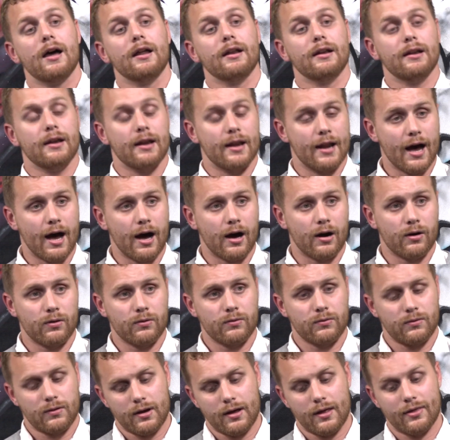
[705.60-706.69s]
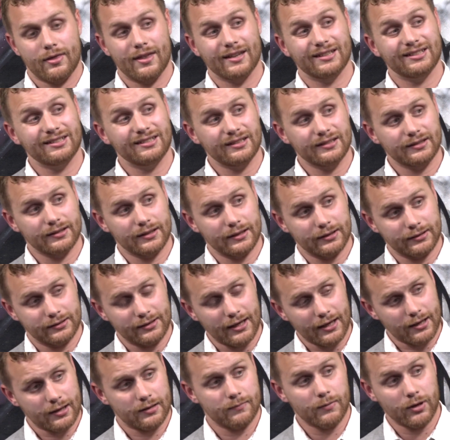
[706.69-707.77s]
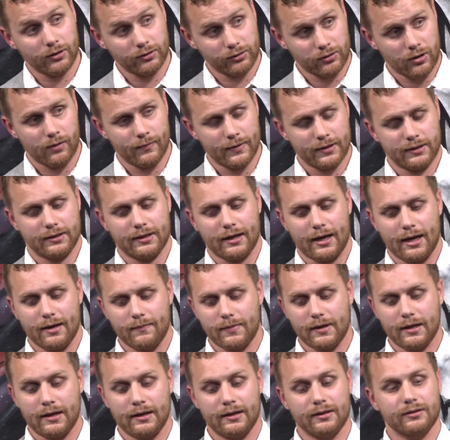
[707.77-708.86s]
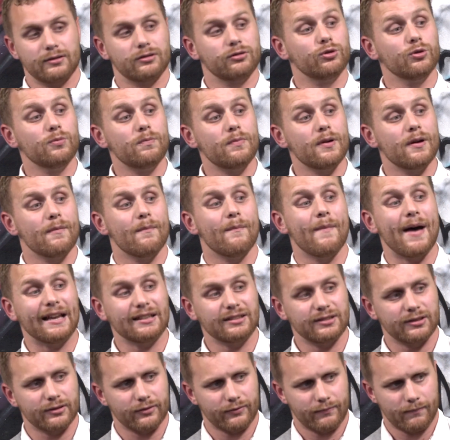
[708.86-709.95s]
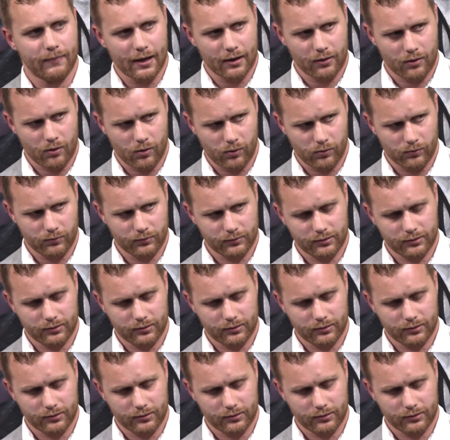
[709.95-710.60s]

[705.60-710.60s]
Now, the second most common type is supermassive black holes.